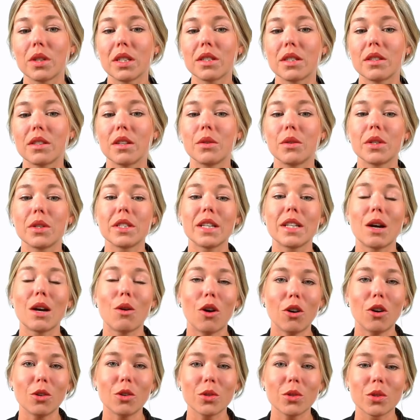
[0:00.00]
there is now
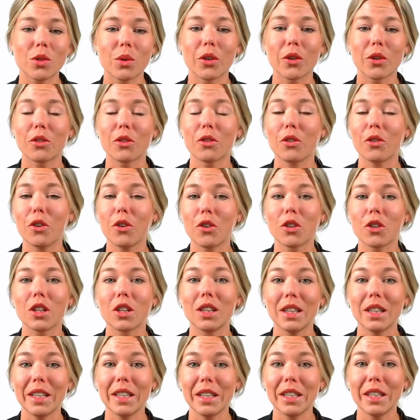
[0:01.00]
also a third
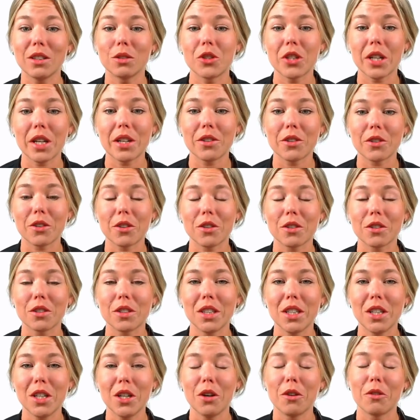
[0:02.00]
legal gender,
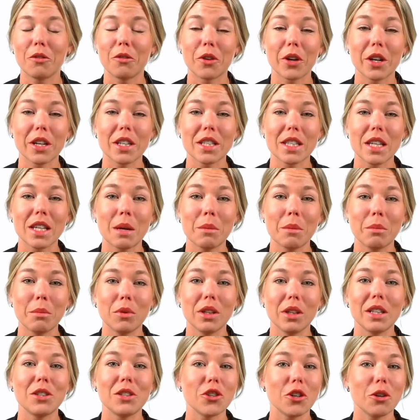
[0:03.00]
for
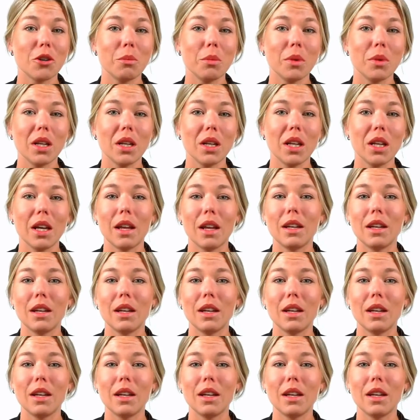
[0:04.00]
example in Germany and